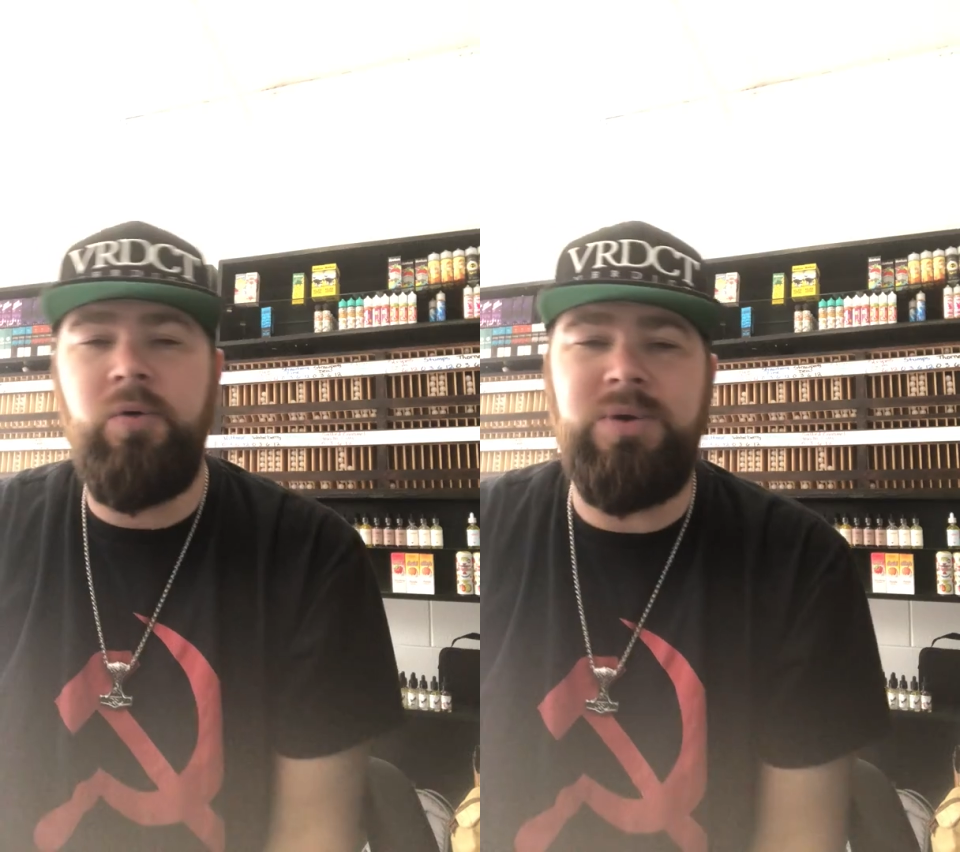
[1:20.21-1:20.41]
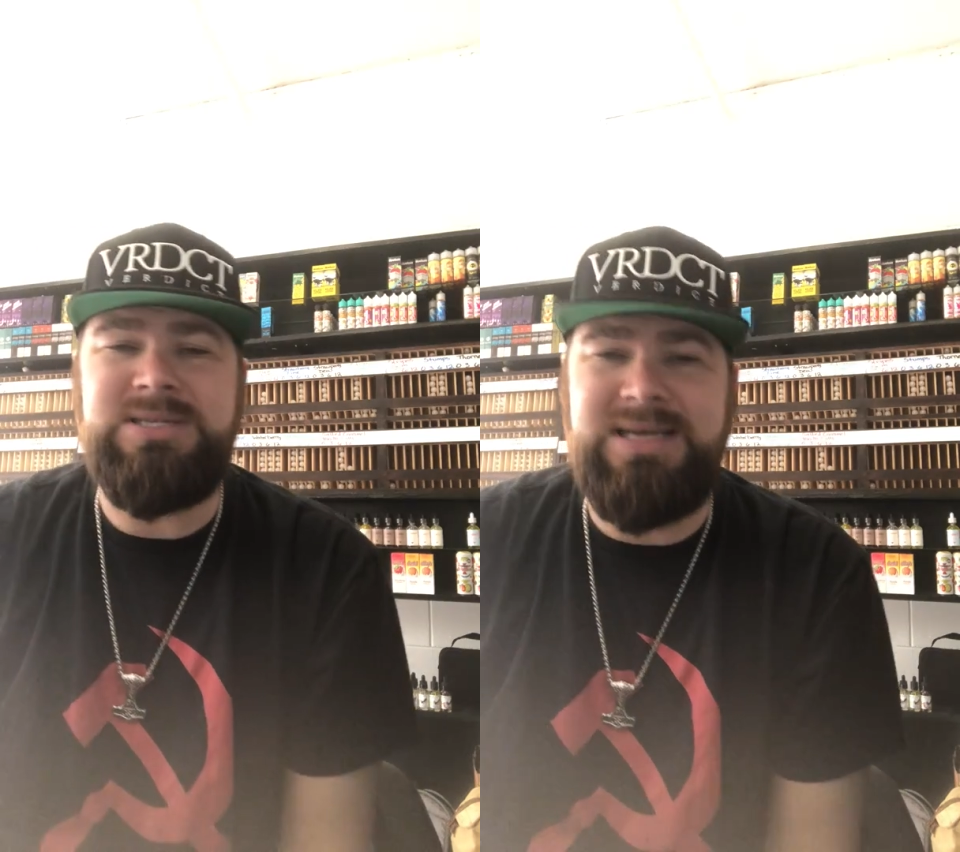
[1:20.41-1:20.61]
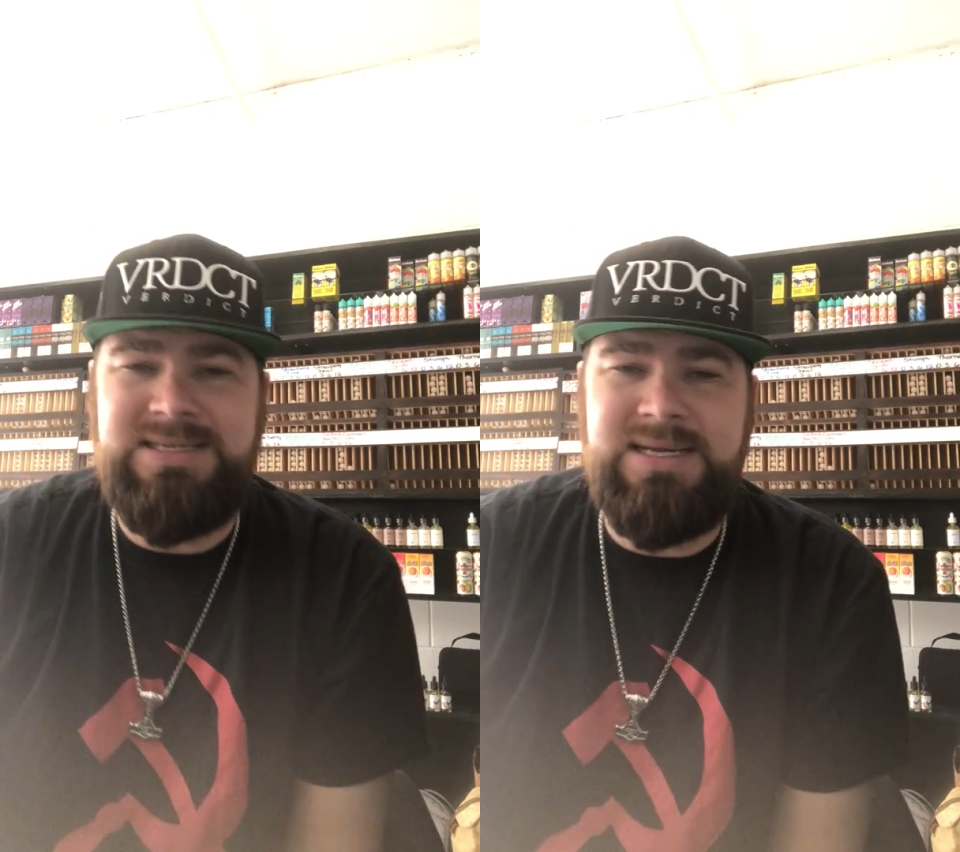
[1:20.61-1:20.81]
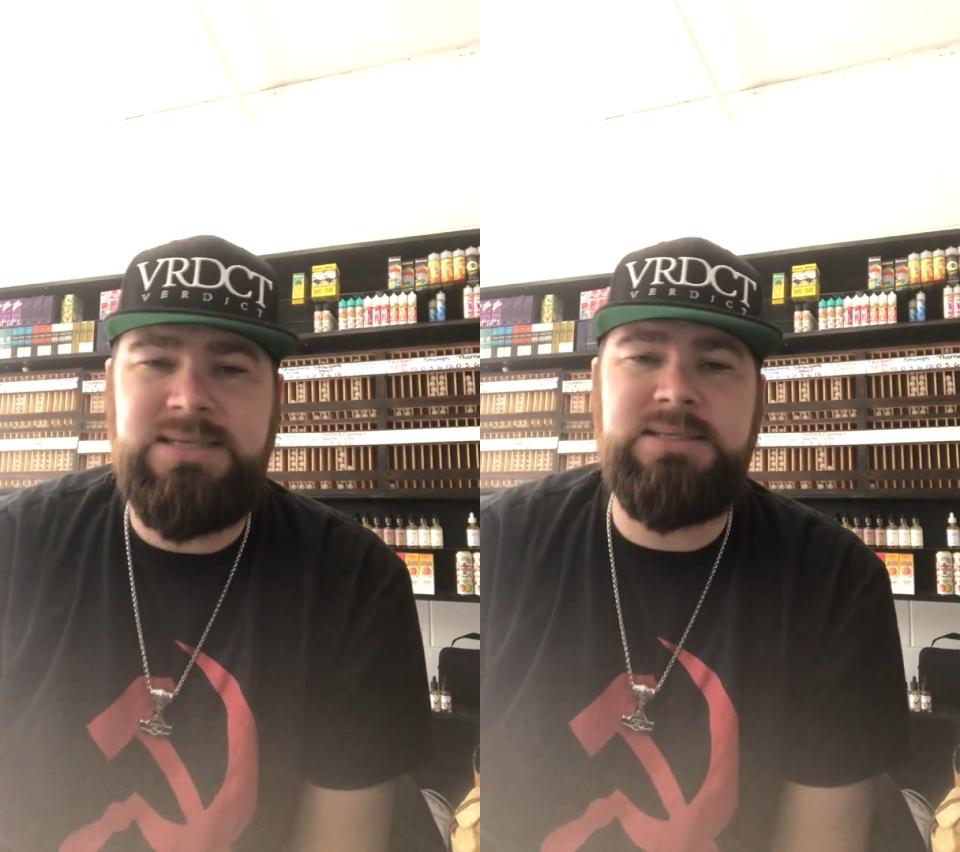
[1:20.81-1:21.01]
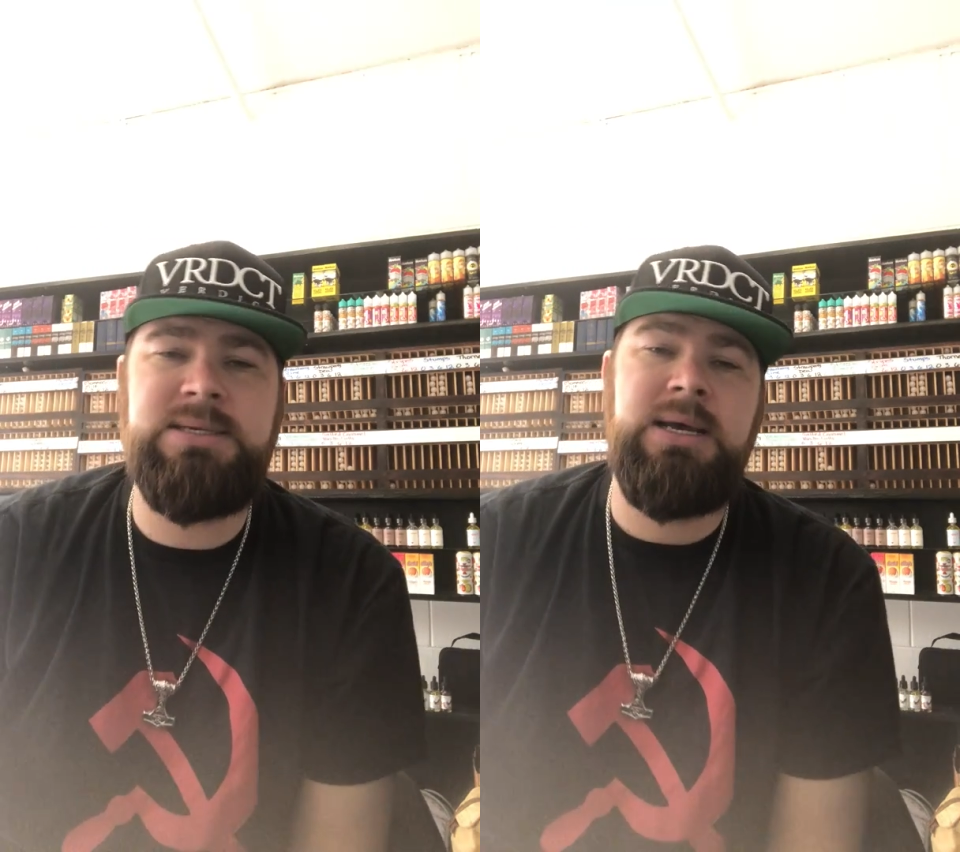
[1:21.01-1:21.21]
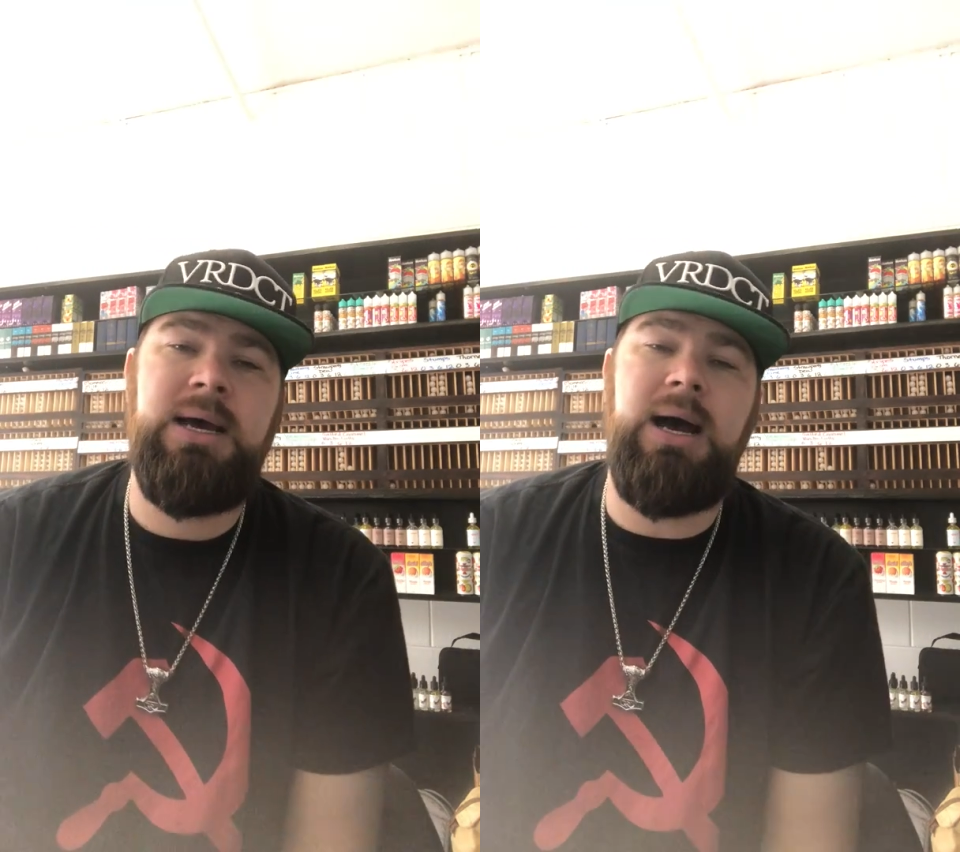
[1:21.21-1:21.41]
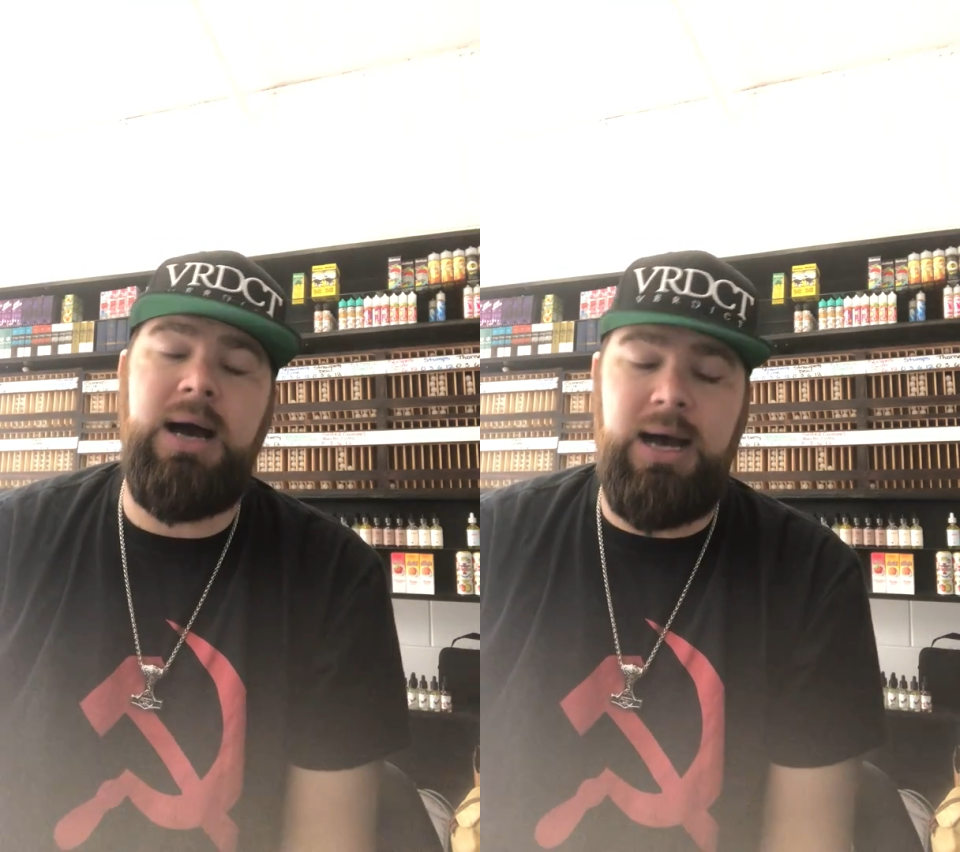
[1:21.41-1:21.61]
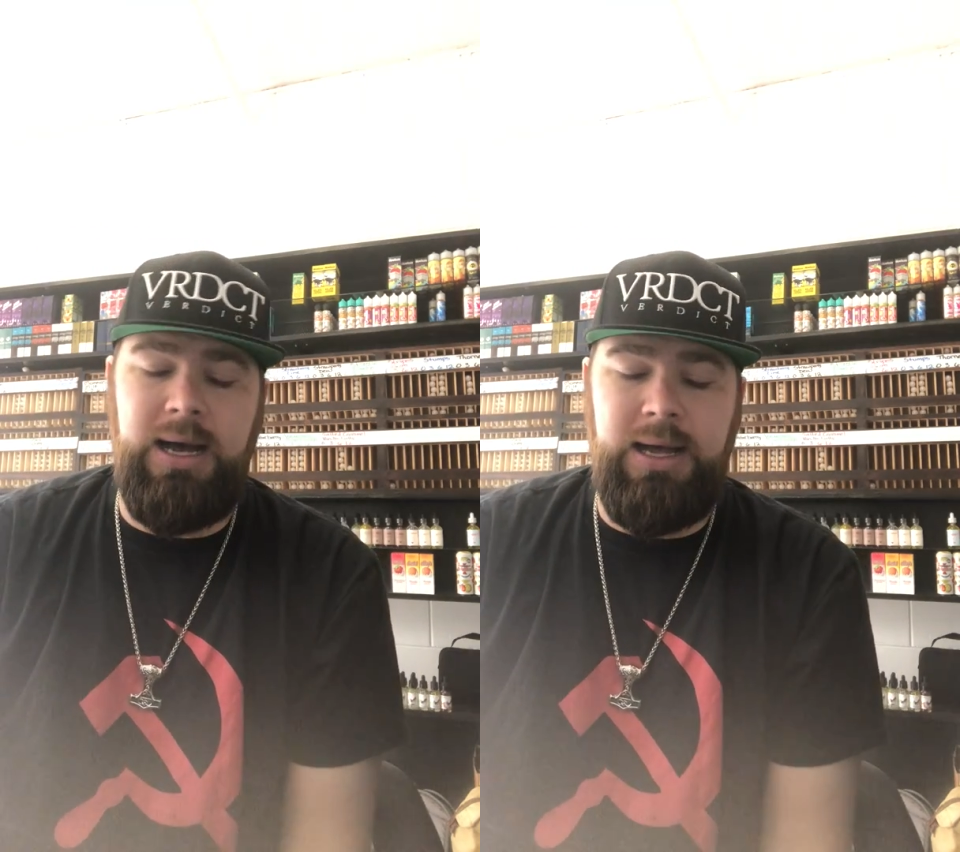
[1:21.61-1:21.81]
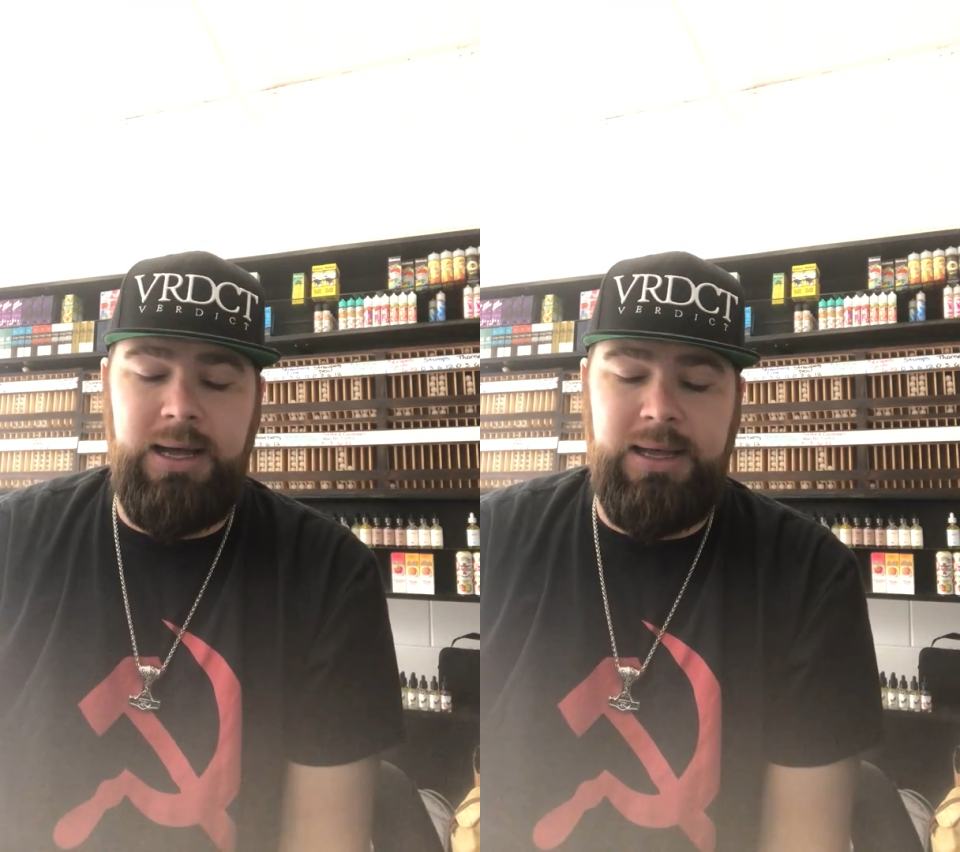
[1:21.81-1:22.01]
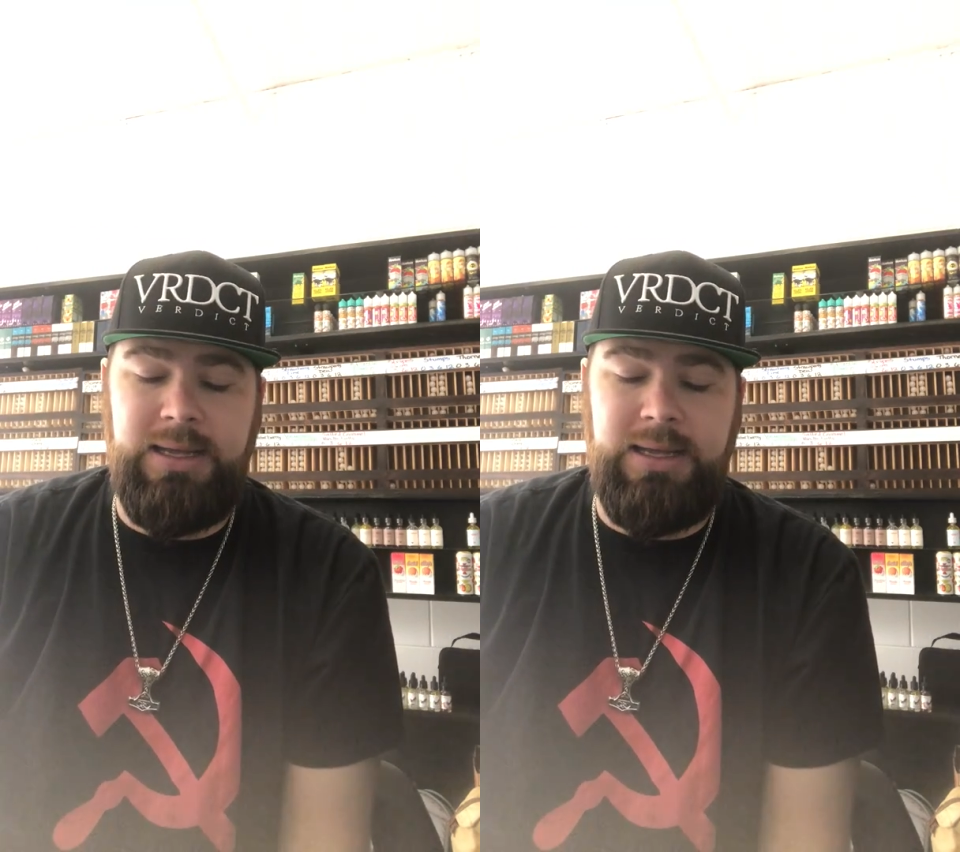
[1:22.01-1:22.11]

resistance. Uh,